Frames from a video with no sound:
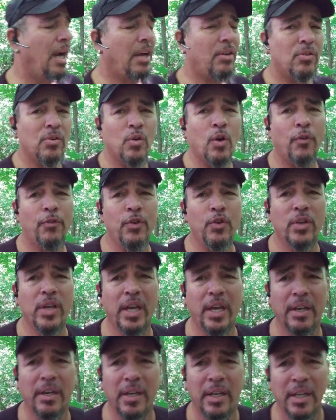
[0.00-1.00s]
I don't know if you
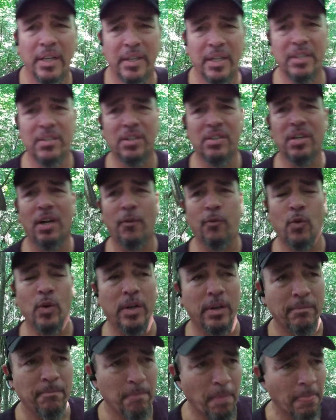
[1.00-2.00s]
can. That's a tough
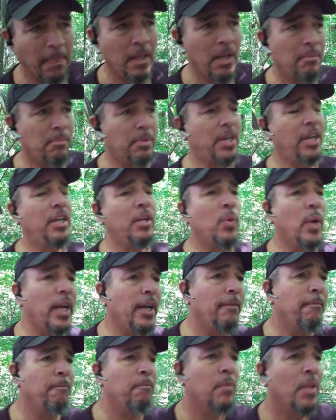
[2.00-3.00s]
one. But
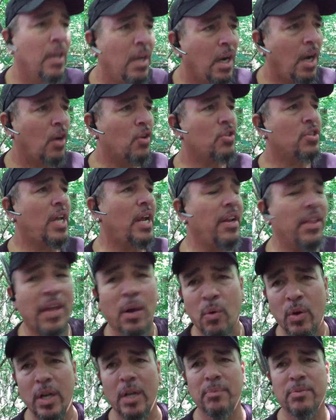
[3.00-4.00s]
anyway, outside of
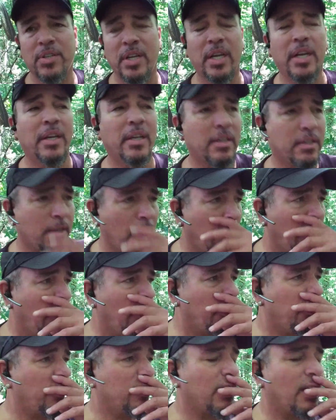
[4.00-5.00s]
that, what I'm saying is
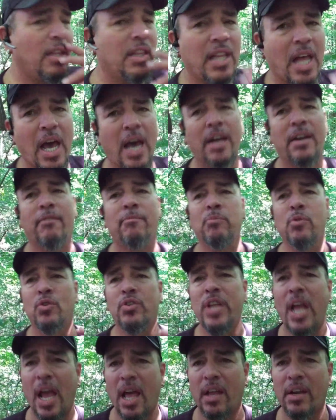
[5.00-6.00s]
there's a lot of
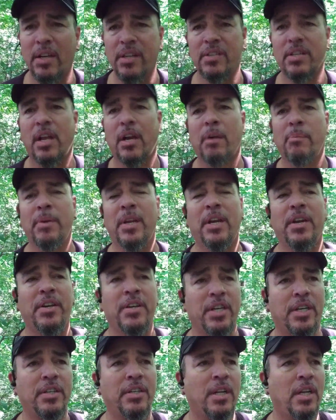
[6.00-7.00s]
brutalities that are being
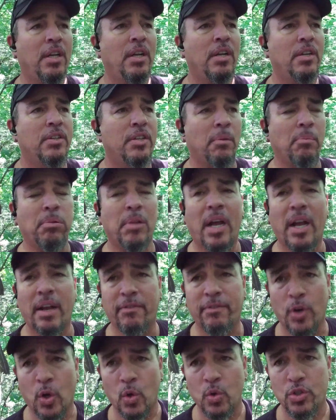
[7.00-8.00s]
done to black
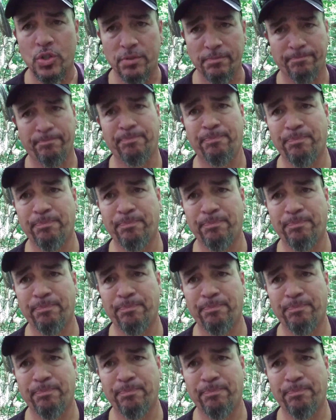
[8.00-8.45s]
folks.